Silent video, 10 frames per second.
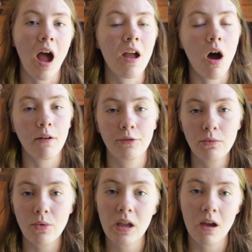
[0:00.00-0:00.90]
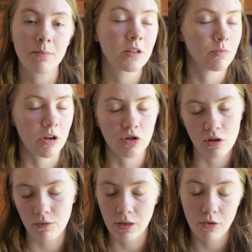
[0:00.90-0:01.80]
I often wake up,
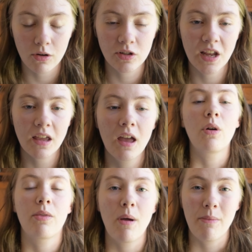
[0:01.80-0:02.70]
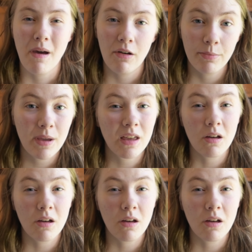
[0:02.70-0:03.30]
especially with nursing, with my mouth being